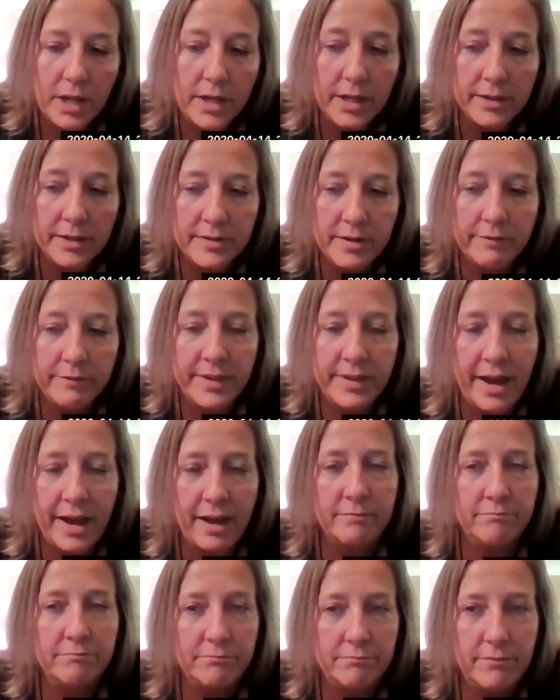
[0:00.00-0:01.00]
is of
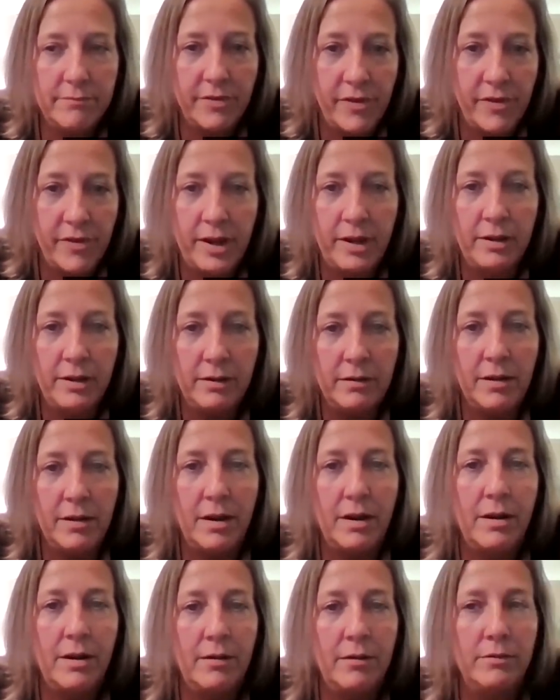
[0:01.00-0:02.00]
that thing.
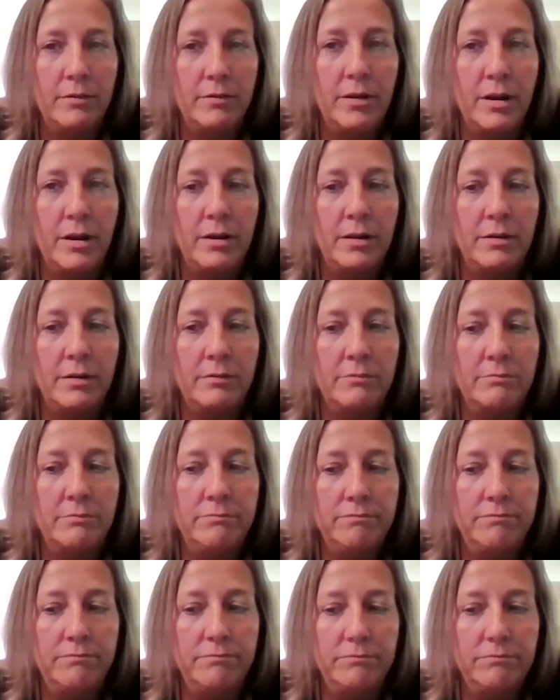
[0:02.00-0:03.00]
Uh, uh,
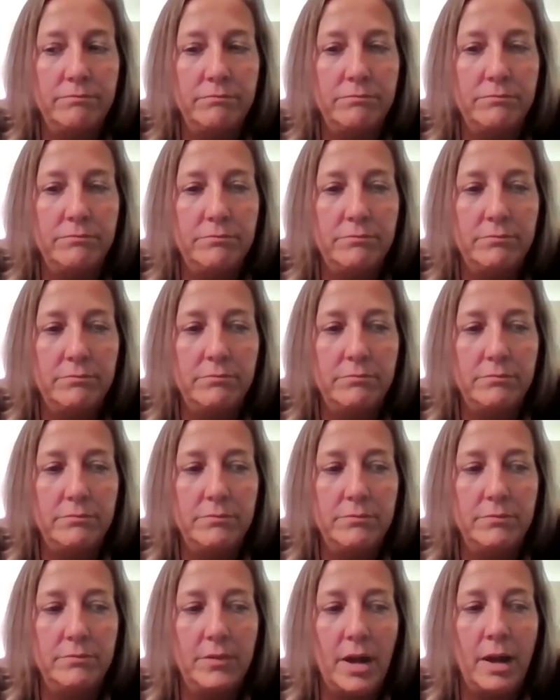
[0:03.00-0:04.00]

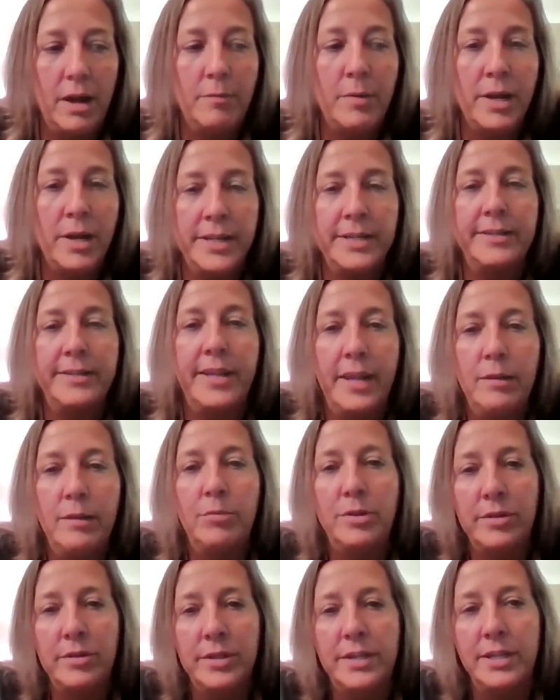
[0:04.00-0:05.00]
I'm on a
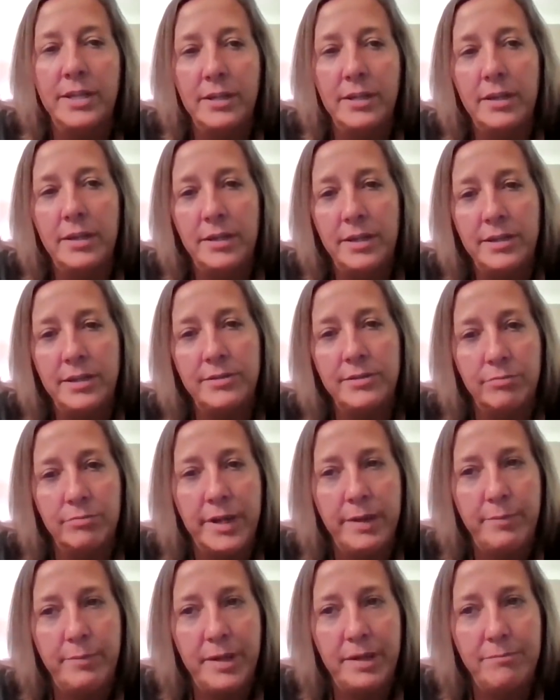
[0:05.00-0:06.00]
table and it, it is
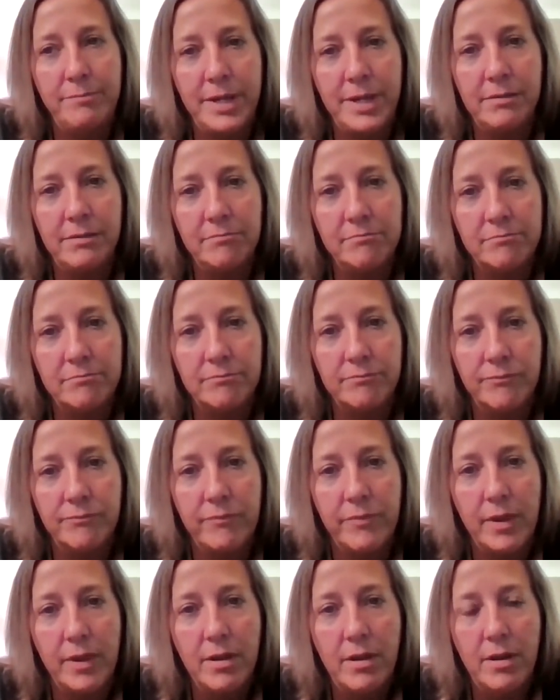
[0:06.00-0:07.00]
raping me.
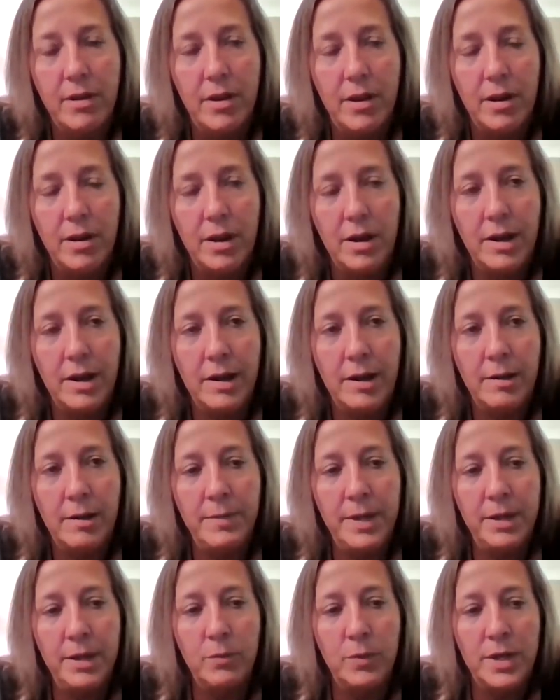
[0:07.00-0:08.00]

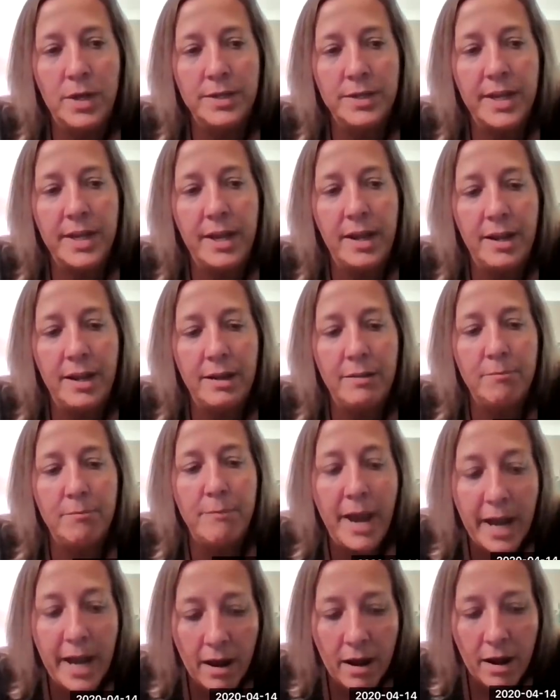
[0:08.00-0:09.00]
Um, it was a
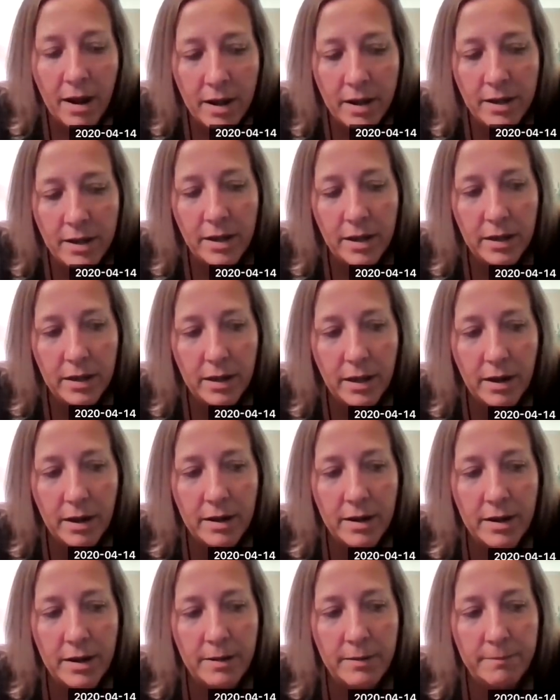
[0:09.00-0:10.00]
man.
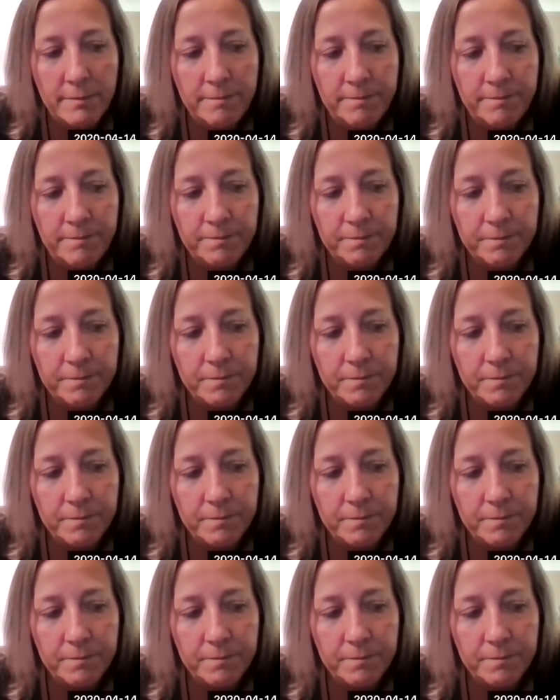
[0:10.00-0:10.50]
Um,